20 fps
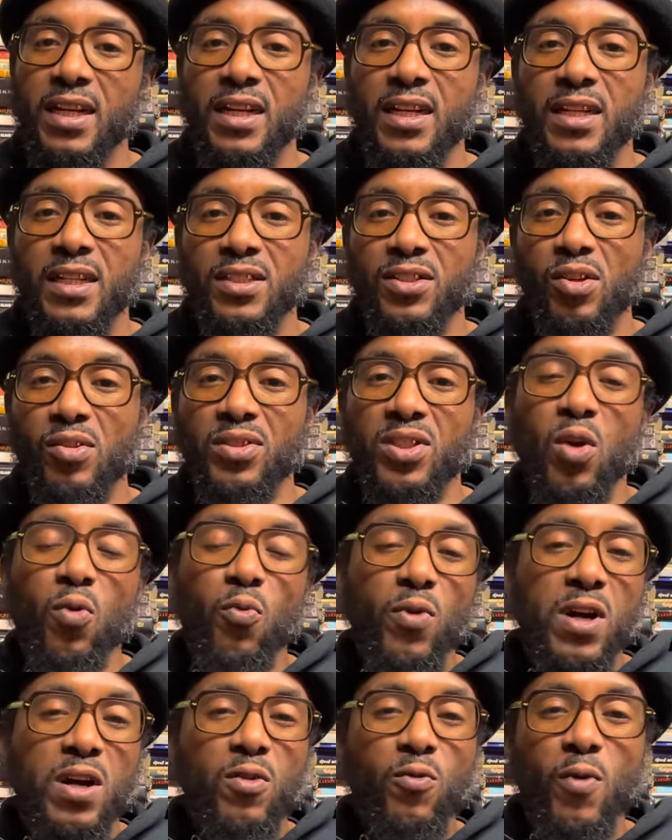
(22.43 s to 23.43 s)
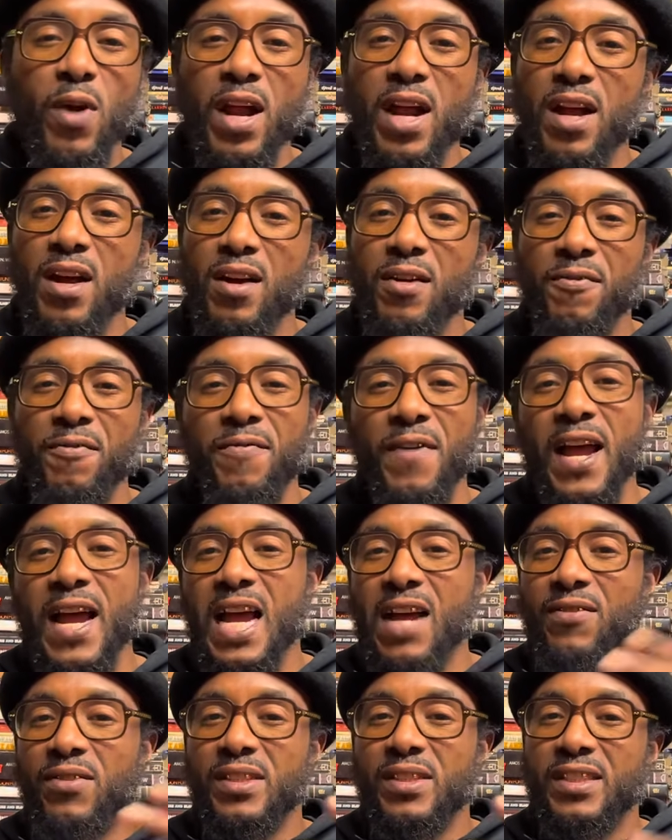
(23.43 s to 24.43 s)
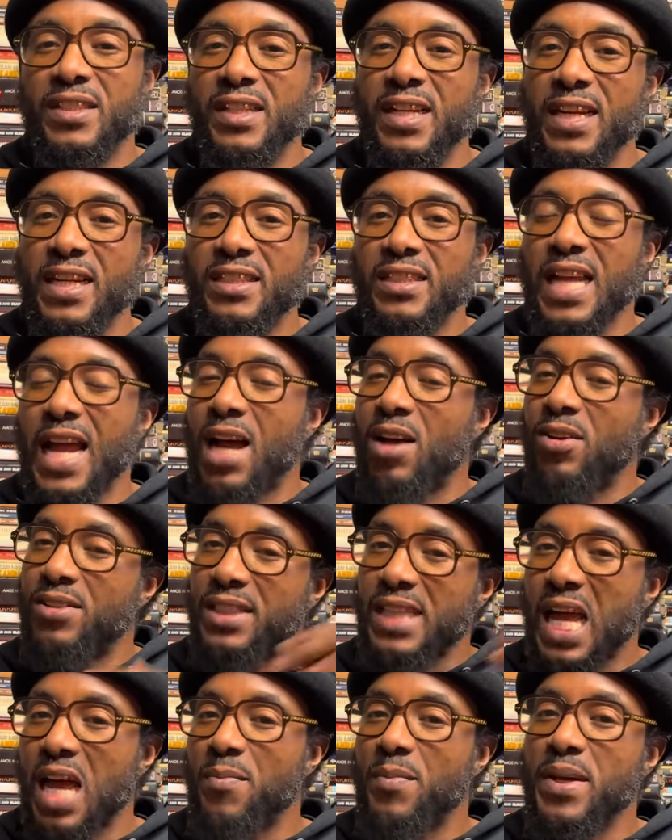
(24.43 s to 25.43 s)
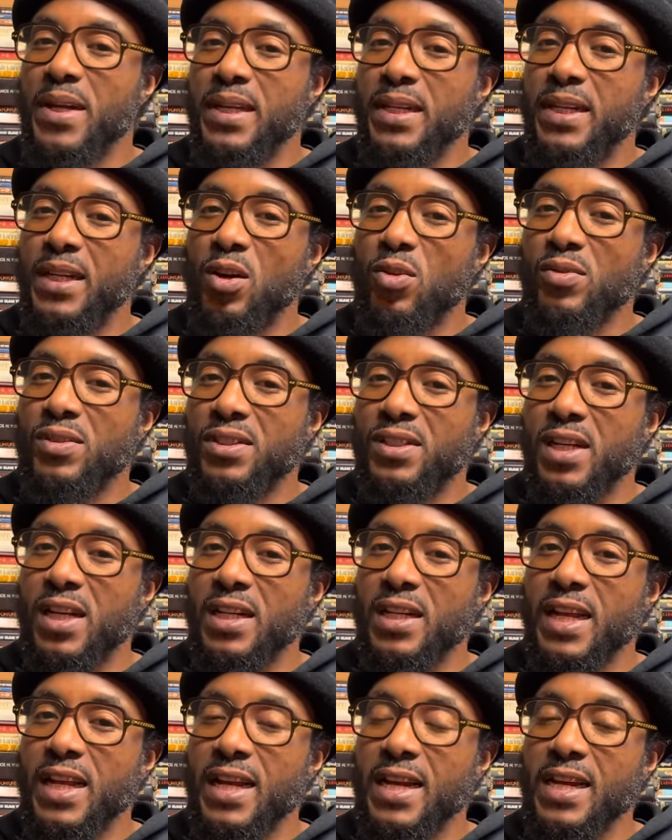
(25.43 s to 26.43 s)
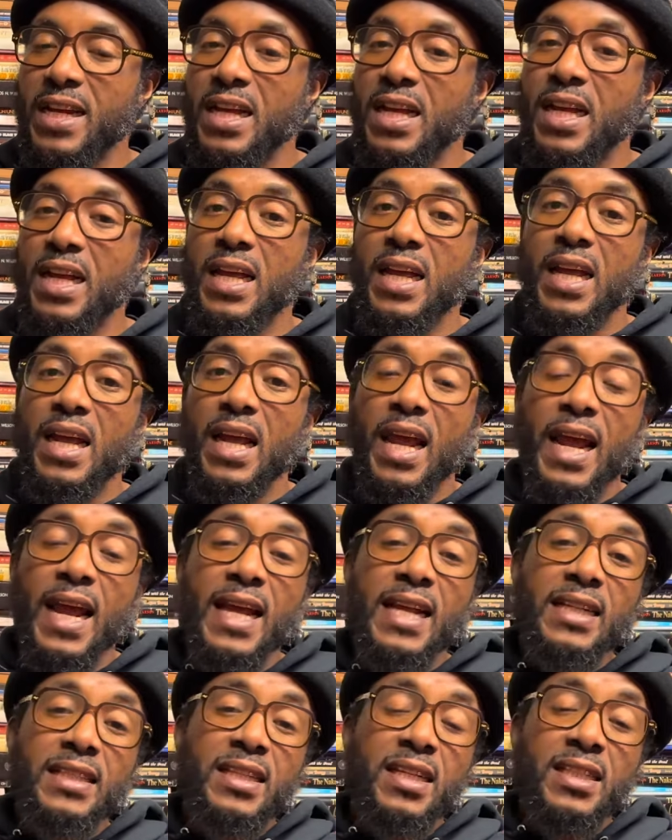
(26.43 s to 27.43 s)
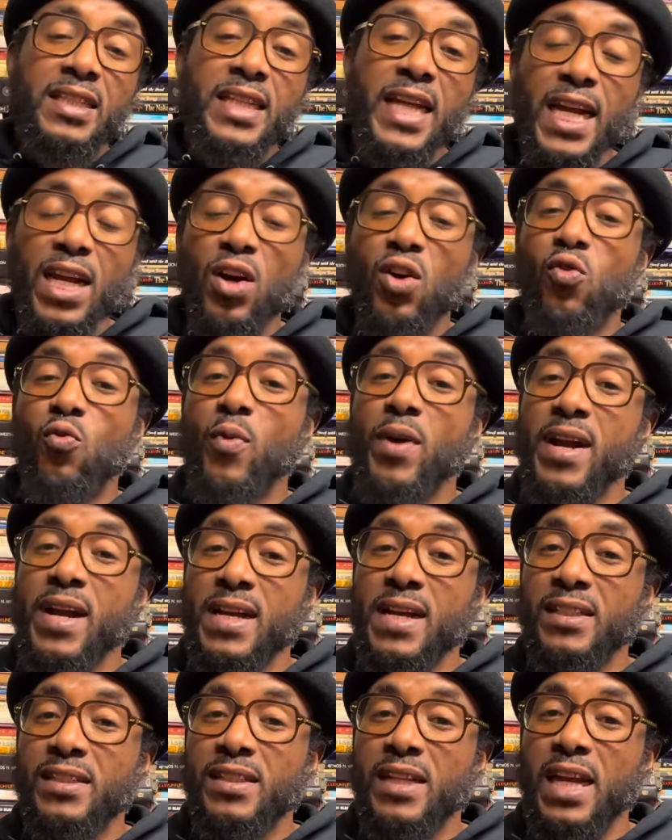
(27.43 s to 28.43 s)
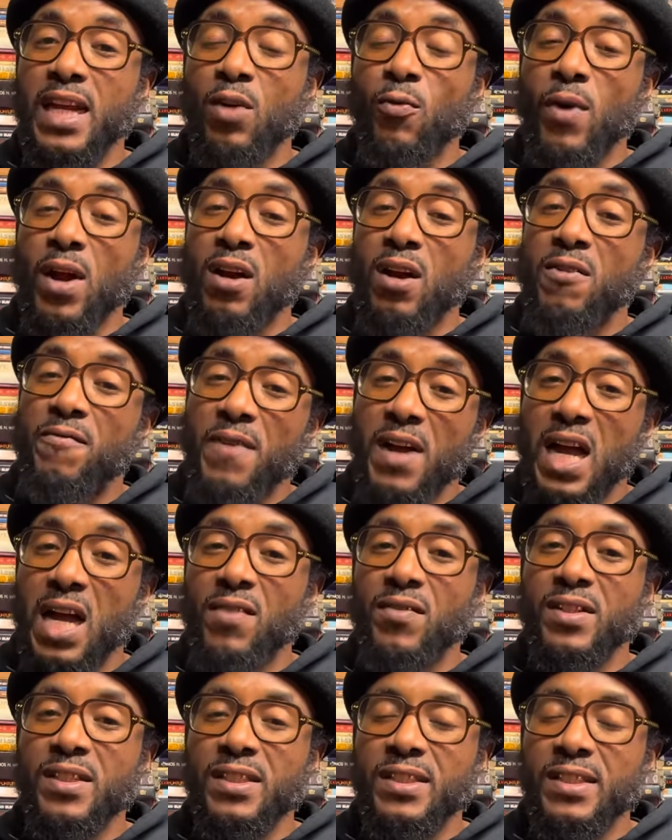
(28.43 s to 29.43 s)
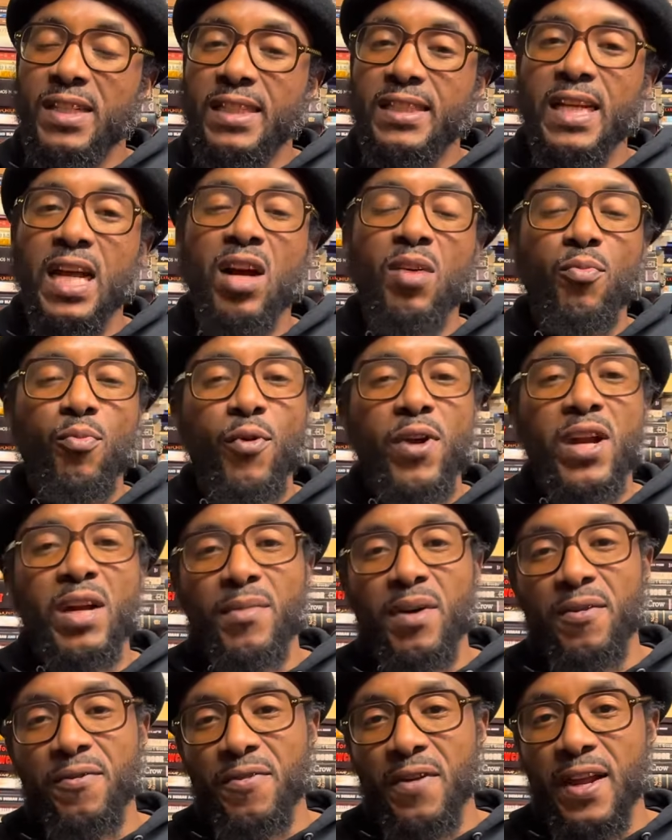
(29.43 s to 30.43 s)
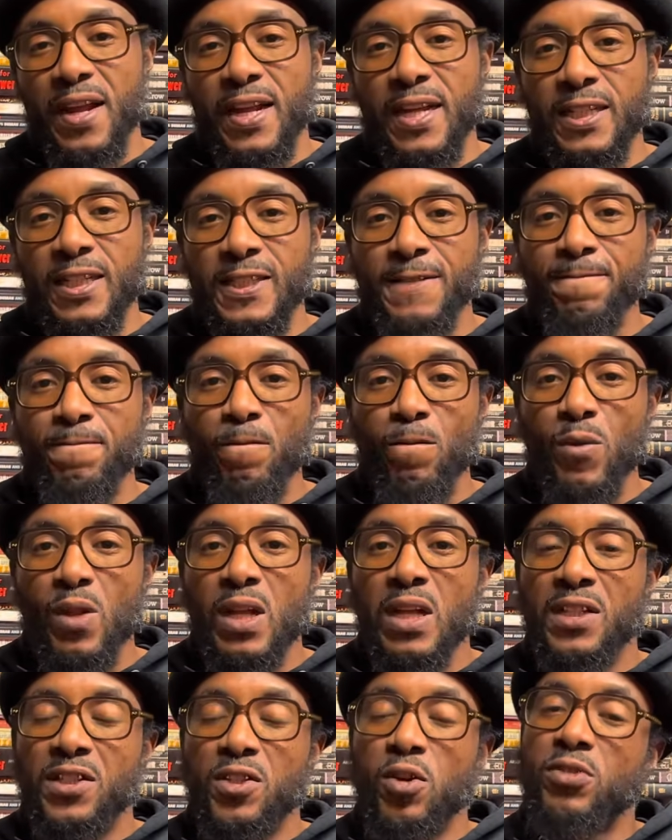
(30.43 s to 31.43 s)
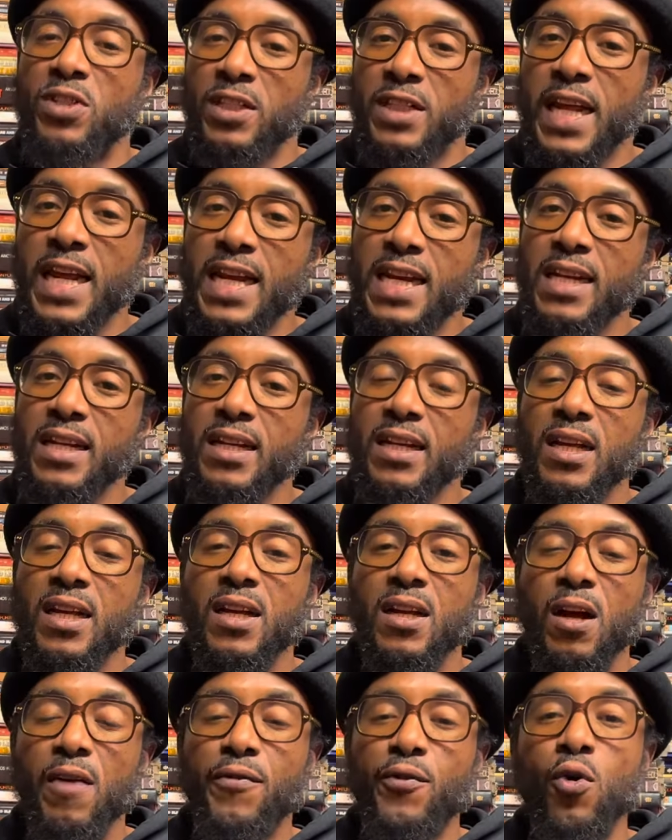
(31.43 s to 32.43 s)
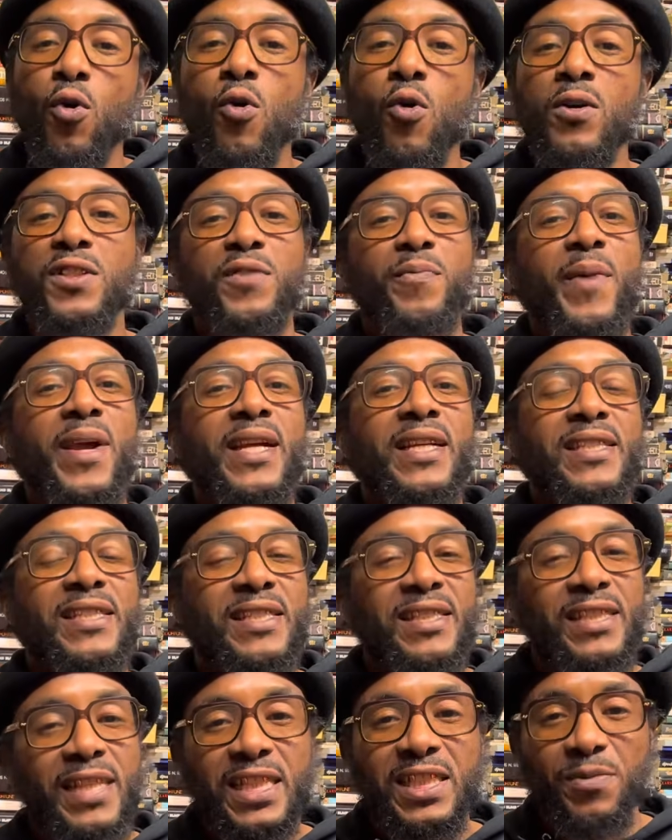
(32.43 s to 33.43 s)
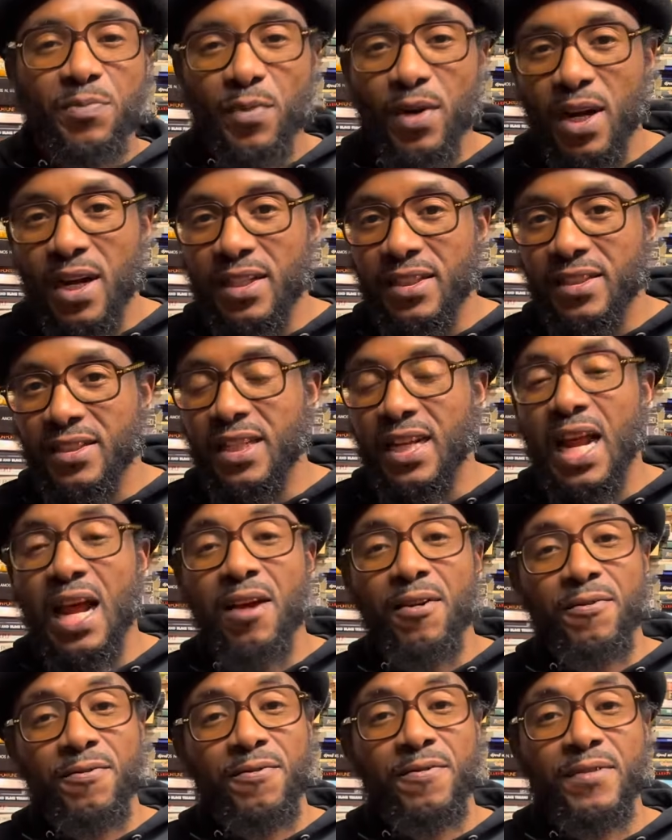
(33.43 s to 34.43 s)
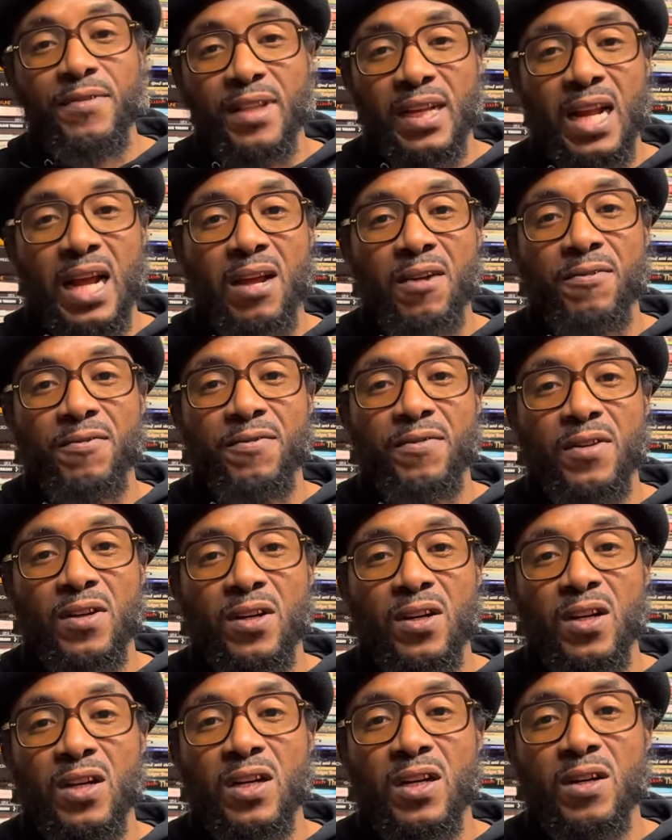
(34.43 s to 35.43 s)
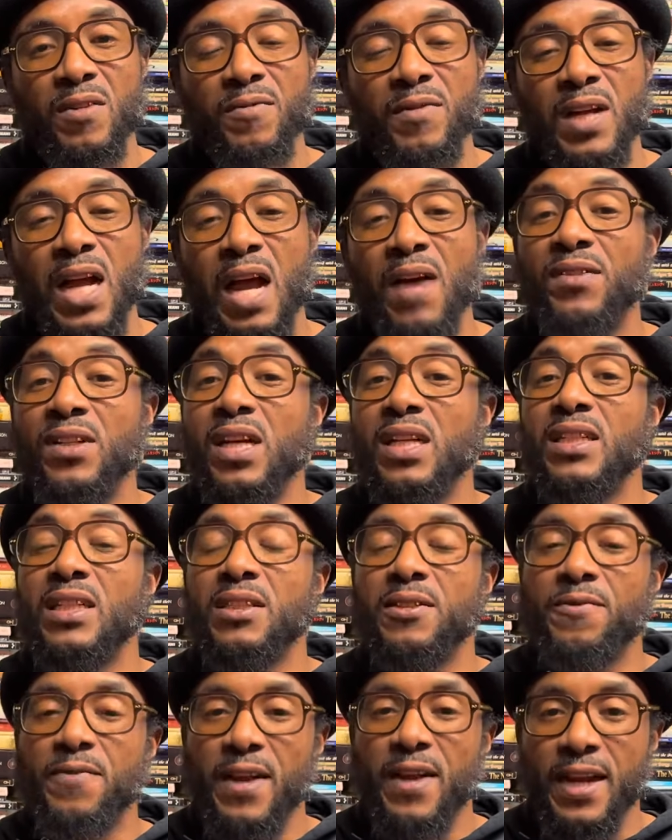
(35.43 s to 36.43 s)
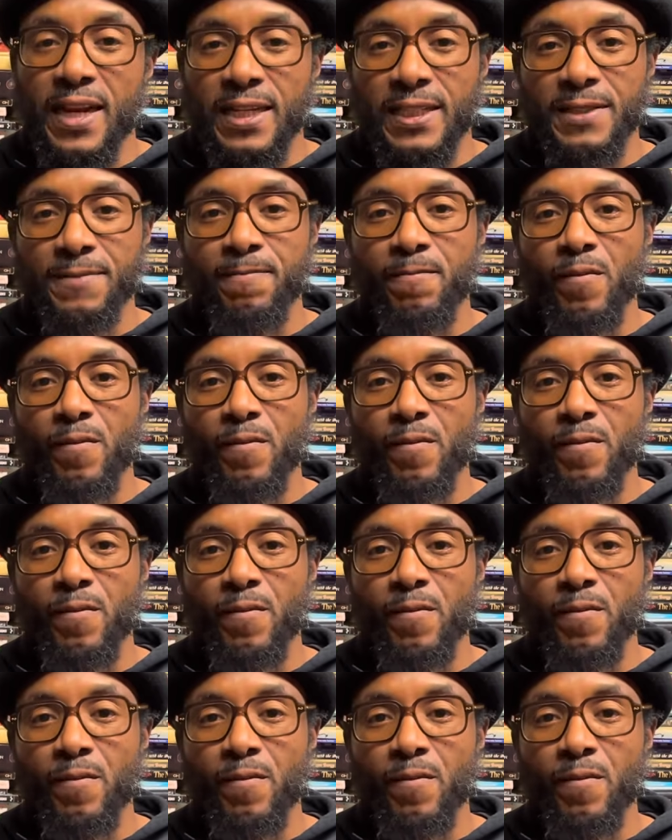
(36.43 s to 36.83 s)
So somewhere around 5 or 6, I'll stop eating on Sunday, and today on Wednesday around 5 or 6, I'll break my fast. So today, of course, makes 6 months that I've done this fast.